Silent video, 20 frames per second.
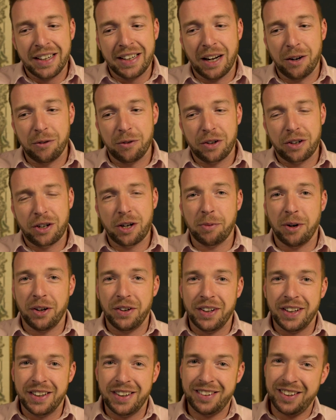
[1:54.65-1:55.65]
Now, come
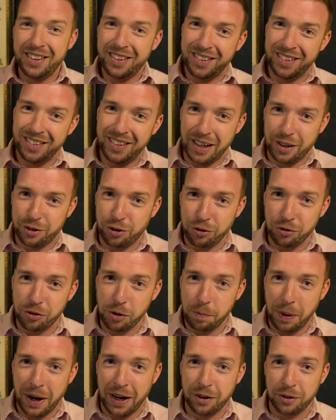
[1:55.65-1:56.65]
on, this is
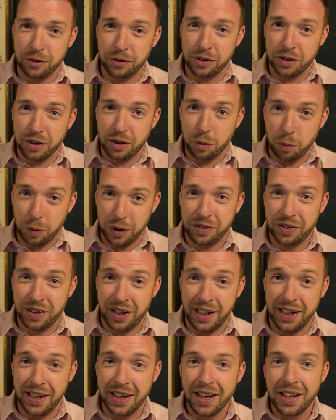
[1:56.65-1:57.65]
£600
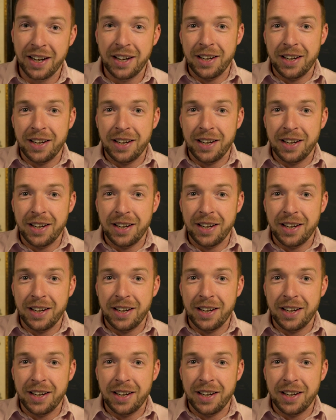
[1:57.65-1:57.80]
whiskey